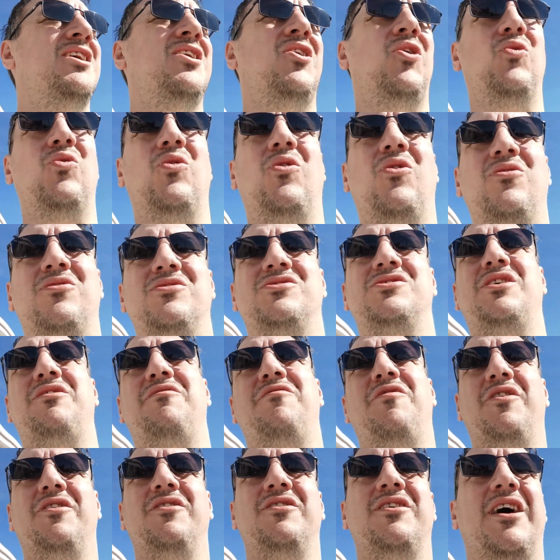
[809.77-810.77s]
all along the
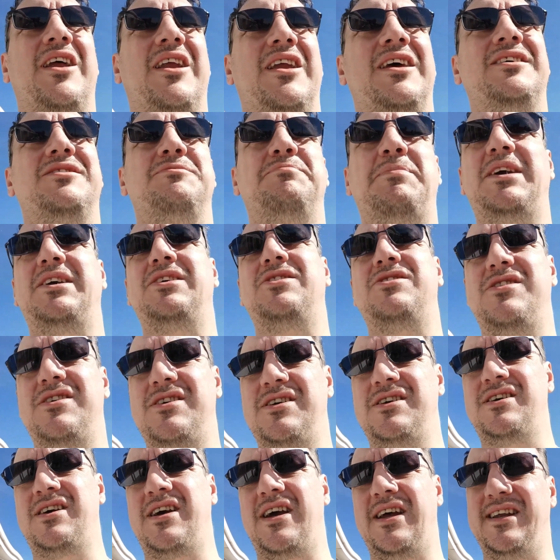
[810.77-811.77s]
seafront, and there's beach,
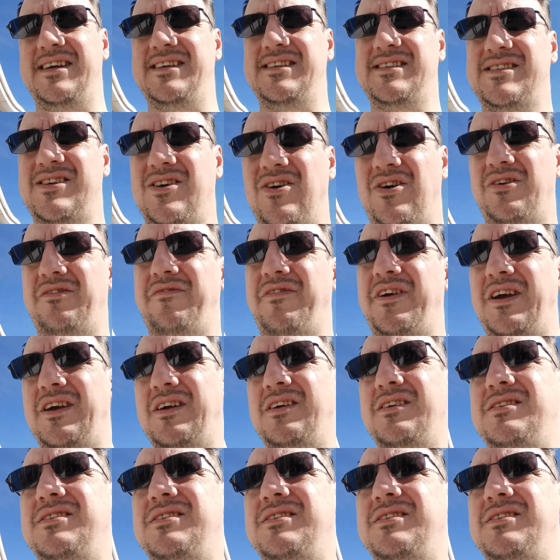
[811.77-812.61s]
and that's kind of it.